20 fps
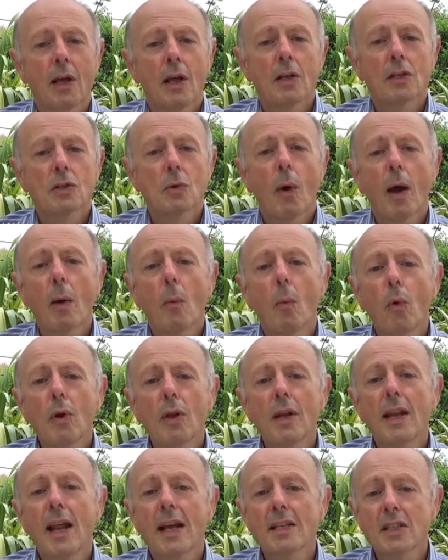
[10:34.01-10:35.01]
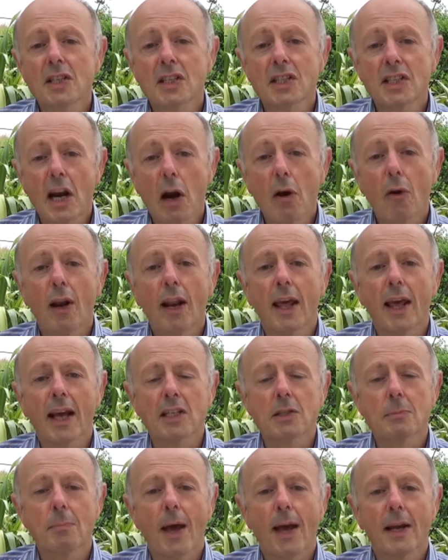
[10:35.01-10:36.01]
So I wouldn't necessarily
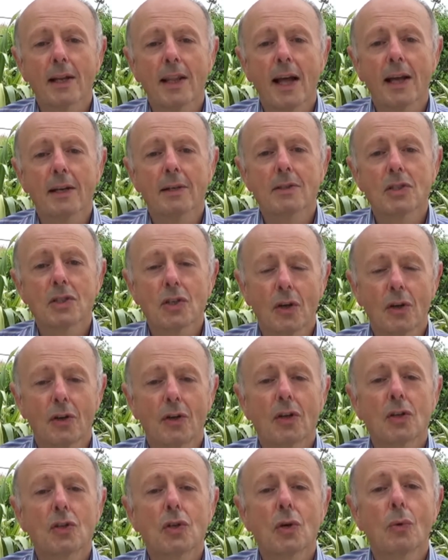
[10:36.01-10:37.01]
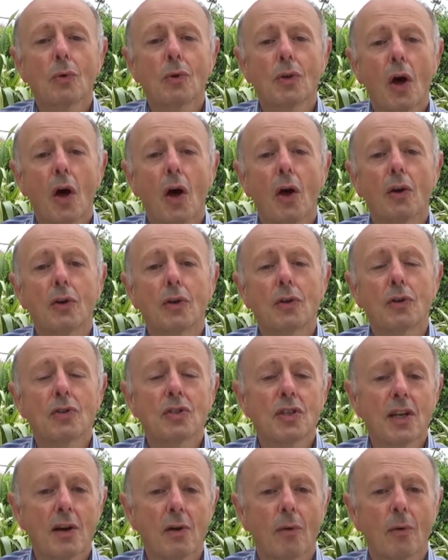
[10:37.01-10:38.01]
expect that SUD to go down to
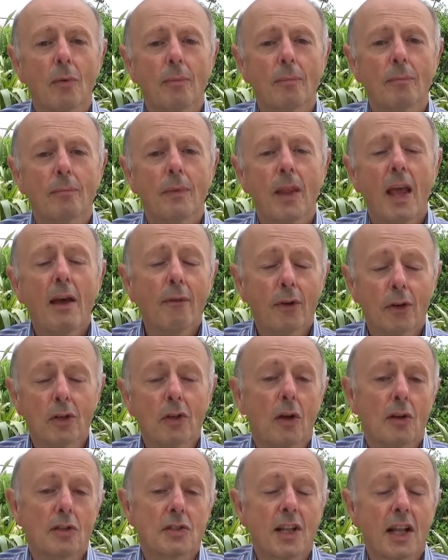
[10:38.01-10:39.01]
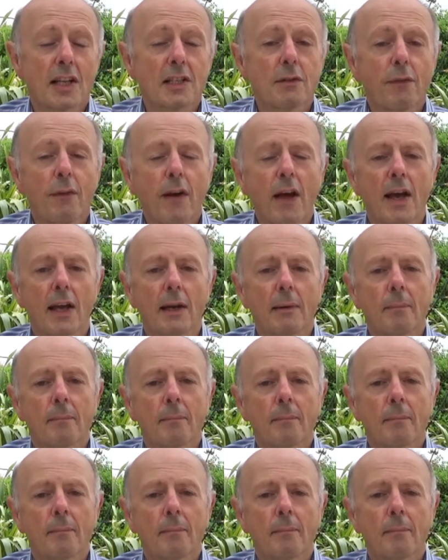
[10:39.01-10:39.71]
0. If it does, that's fine.